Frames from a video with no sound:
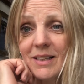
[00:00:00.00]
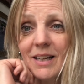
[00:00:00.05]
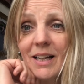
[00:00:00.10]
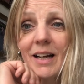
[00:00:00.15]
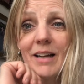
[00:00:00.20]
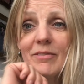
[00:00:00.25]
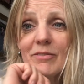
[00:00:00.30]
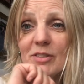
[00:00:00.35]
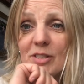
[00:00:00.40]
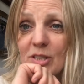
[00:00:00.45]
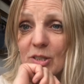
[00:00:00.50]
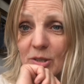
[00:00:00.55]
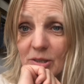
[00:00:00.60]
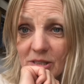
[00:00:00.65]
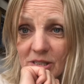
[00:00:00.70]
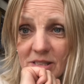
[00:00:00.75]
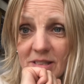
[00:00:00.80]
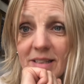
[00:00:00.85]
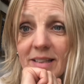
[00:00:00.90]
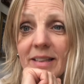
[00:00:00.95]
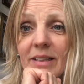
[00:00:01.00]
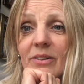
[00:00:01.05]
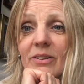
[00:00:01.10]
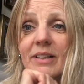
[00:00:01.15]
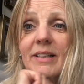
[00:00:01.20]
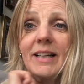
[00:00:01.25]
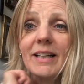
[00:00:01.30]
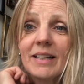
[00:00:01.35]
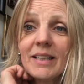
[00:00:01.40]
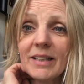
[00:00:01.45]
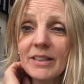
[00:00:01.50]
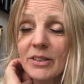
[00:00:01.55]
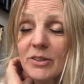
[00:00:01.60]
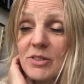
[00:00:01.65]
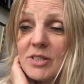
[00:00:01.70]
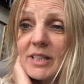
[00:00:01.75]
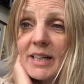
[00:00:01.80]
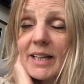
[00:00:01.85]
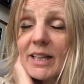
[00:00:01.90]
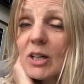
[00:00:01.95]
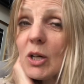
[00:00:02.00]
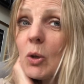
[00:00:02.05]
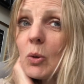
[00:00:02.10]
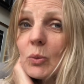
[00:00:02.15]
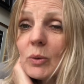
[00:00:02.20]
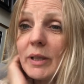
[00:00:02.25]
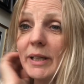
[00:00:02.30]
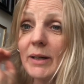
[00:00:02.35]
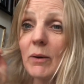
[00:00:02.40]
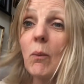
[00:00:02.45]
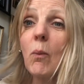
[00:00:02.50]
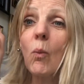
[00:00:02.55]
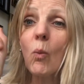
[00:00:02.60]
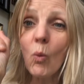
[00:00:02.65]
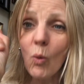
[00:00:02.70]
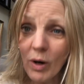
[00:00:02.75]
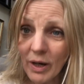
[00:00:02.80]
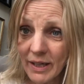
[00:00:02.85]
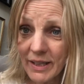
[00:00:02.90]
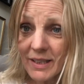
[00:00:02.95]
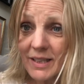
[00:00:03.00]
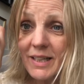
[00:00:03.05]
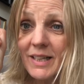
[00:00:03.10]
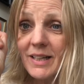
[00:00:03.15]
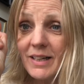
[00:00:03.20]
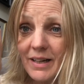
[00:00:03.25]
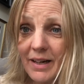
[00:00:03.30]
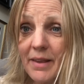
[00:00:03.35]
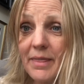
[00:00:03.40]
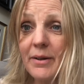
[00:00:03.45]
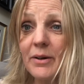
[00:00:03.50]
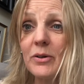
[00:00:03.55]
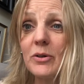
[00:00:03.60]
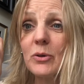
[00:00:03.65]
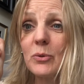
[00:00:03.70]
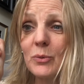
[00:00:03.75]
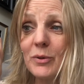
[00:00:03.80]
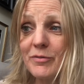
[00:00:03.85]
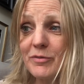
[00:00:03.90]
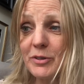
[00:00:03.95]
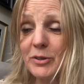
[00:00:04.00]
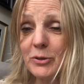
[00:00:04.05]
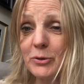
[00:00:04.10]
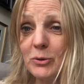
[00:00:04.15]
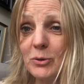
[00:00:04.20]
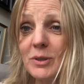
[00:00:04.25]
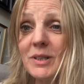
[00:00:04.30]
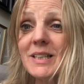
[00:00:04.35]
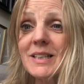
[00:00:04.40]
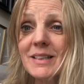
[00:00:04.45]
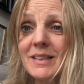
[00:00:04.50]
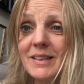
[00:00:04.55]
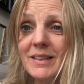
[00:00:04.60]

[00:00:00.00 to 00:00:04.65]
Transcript: I've searched the internet and there's like only one other review